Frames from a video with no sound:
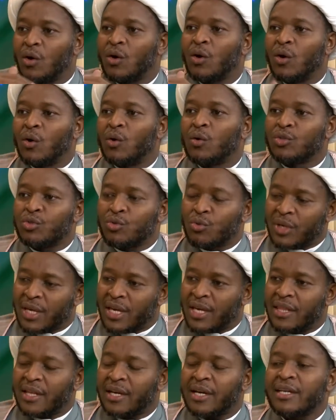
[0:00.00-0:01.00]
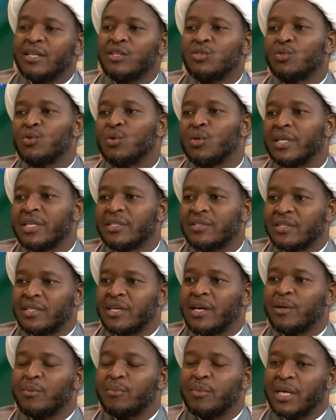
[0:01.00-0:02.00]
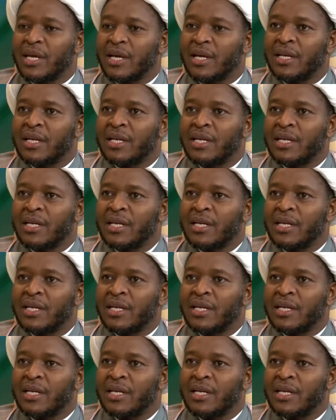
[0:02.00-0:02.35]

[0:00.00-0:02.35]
altogether is known as tarbiyah.